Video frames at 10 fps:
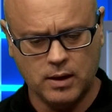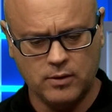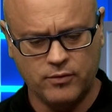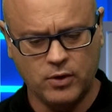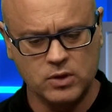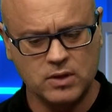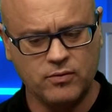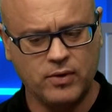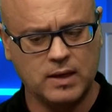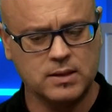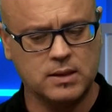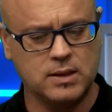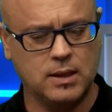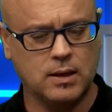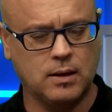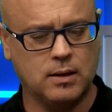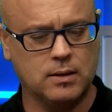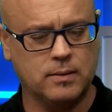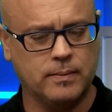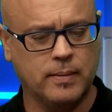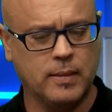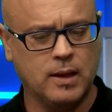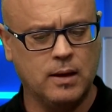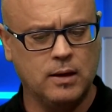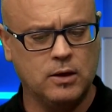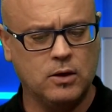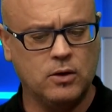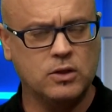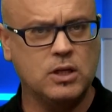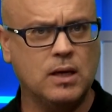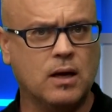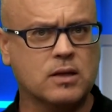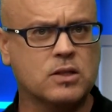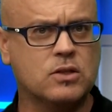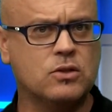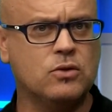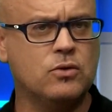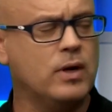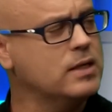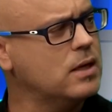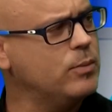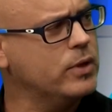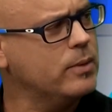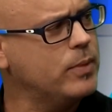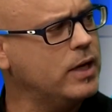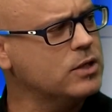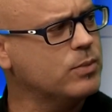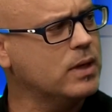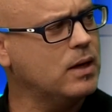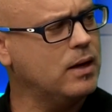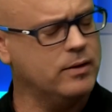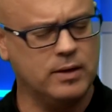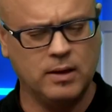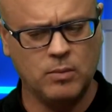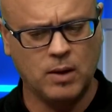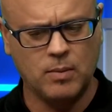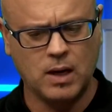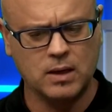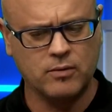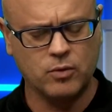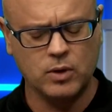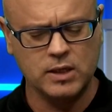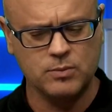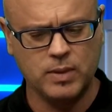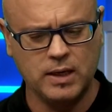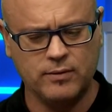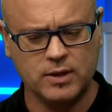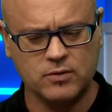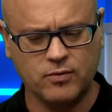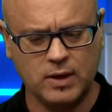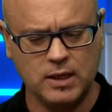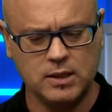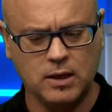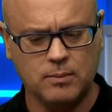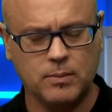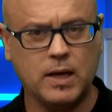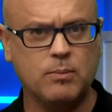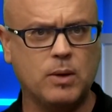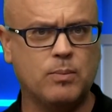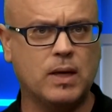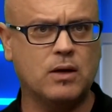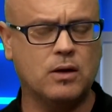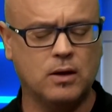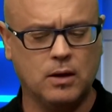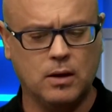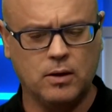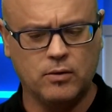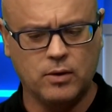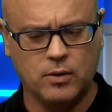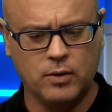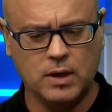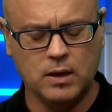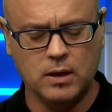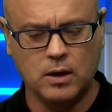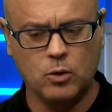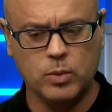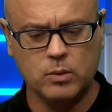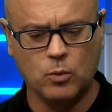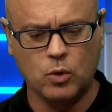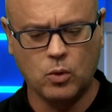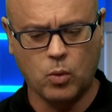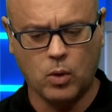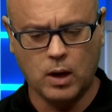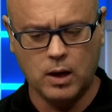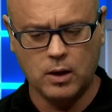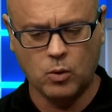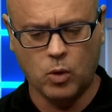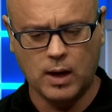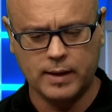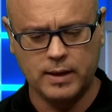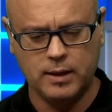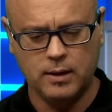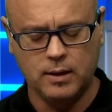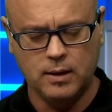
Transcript: Frozen Fantasy, Clyde. You know, she likes to race up on the pace, but in my mind, I've always believed this filly may be better ridden a little bit more quietly.